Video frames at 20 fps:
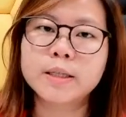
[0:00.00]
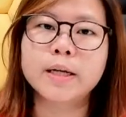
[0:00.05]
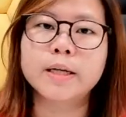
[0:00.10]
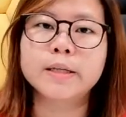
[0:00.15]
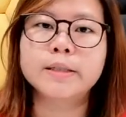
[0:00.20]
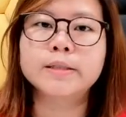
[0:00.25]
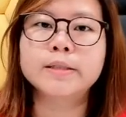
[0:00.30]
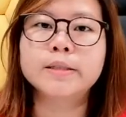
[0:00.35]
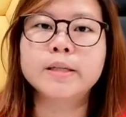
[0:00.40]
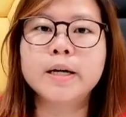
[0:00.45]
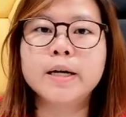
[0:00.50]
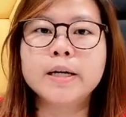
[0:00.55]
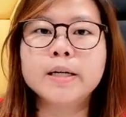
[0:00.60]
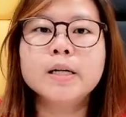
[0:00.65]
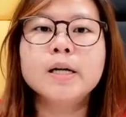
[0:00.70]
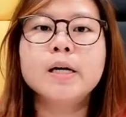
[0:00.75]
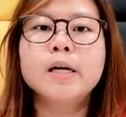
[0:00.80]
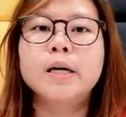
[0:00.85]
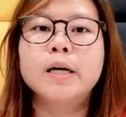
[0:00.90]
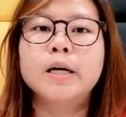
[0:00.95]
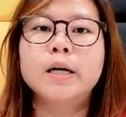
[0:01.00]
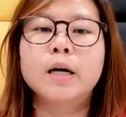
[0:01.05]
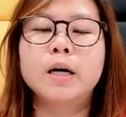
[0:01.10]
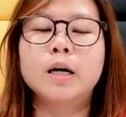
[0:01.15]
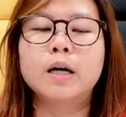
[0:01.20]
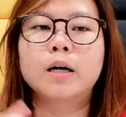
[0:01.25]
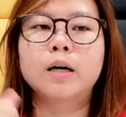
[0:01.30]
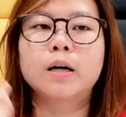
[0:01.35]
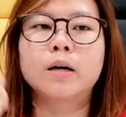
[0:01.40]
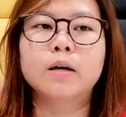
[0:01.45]
extent.
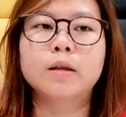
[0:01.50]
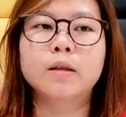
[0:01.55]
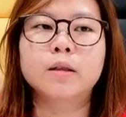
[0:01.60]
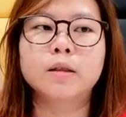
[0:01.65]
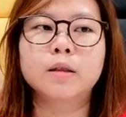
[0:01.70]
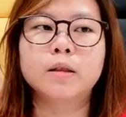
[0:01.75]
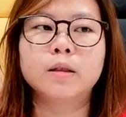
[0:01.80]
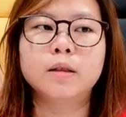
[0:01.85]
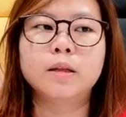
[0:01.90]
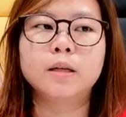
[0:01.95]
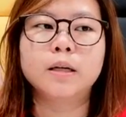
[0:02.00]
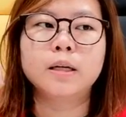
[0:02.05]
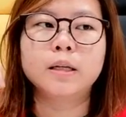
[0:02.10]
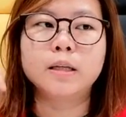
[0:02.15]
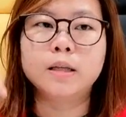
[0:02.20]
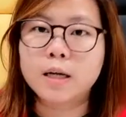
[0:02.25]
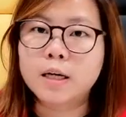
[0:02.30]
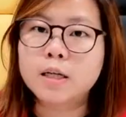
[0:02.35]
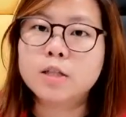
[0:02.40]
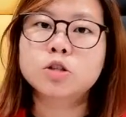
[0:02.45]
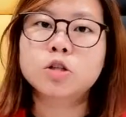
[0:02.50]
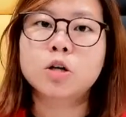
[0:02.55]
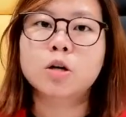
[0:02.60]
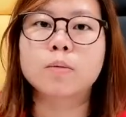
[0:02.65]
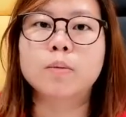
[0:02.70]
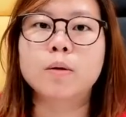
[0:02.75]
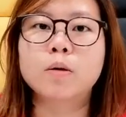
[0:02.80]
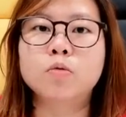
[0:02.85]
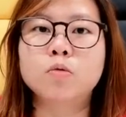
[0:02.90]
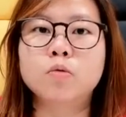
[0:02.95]
He does talk about